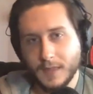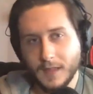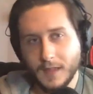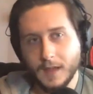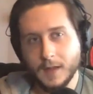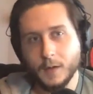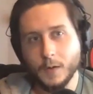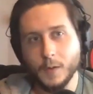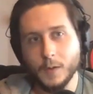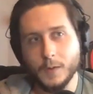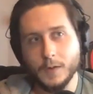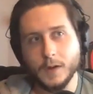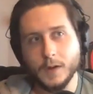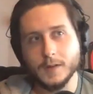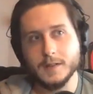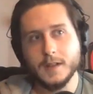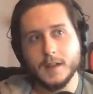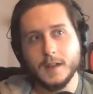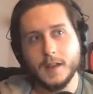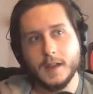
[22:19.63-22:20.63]

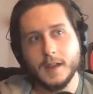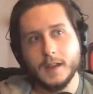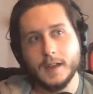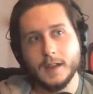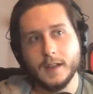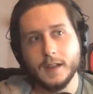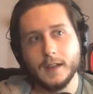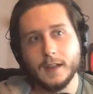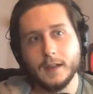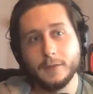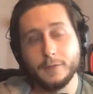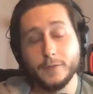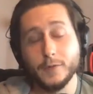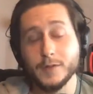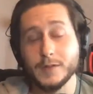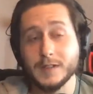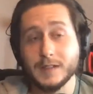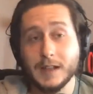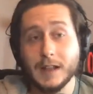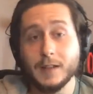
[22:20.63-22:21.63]
Because if
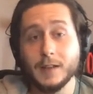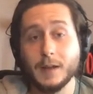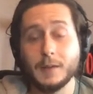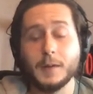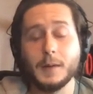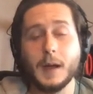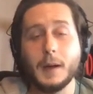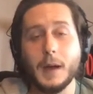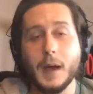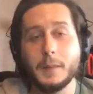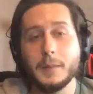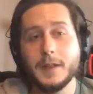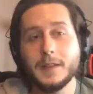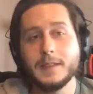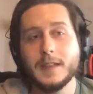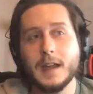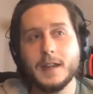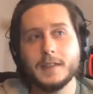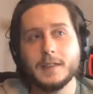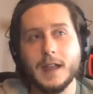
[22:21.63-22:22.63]
you still, I
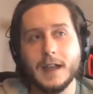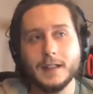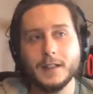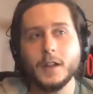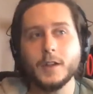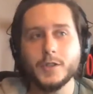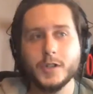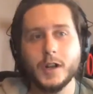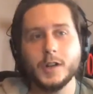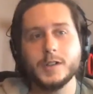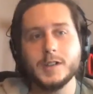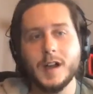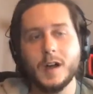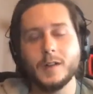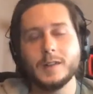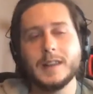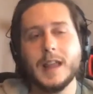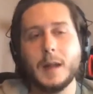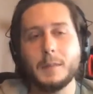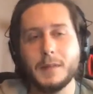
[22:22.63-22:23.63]
mean that logic
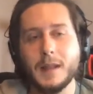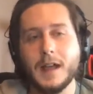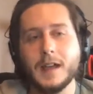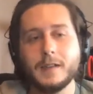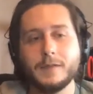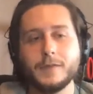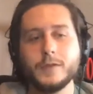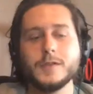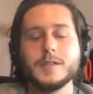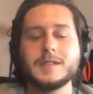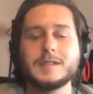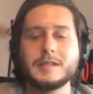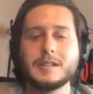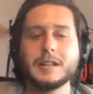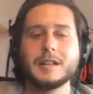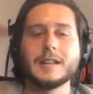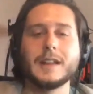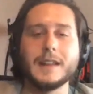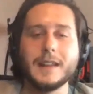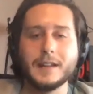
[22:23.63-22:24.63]
only apply if you're
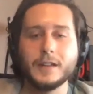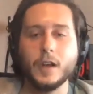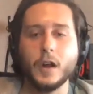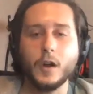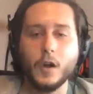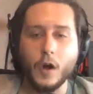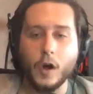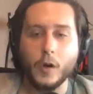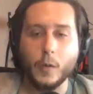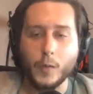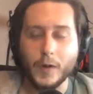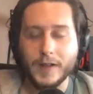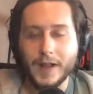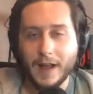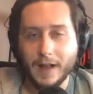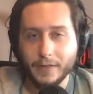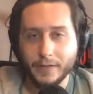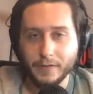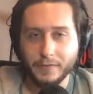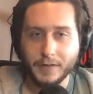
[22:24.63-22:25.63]
still getting the car
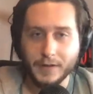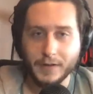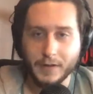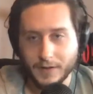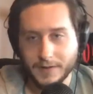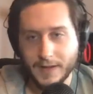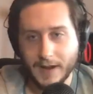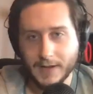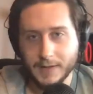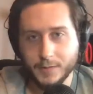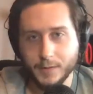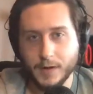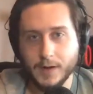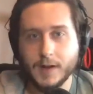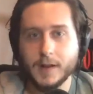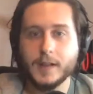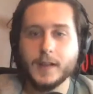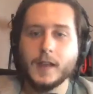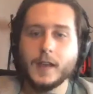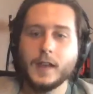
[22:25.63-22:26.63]
without the federal tax
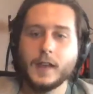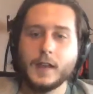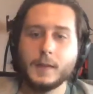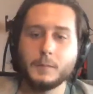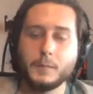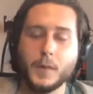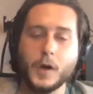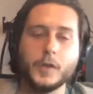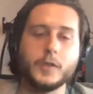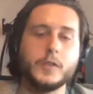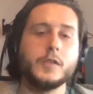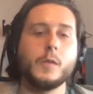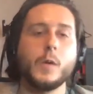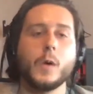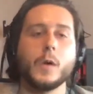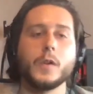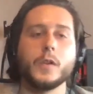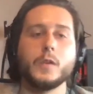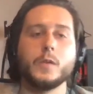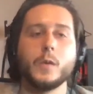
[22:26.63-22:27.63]
credit, but
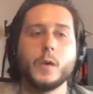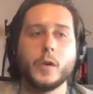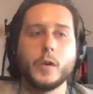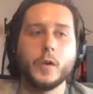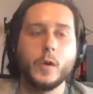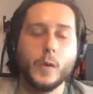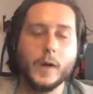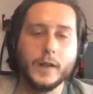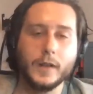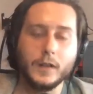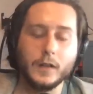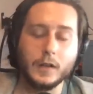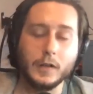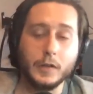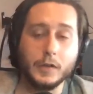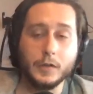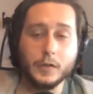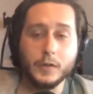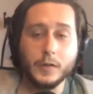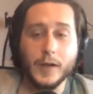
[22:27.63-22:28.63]

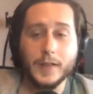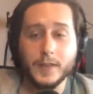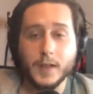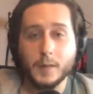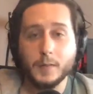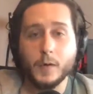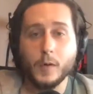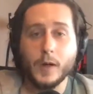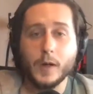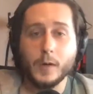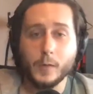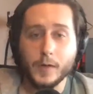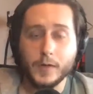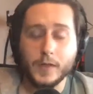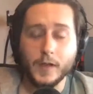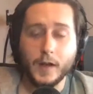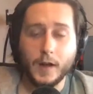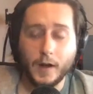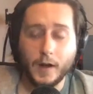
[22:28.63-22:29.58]
you end up going with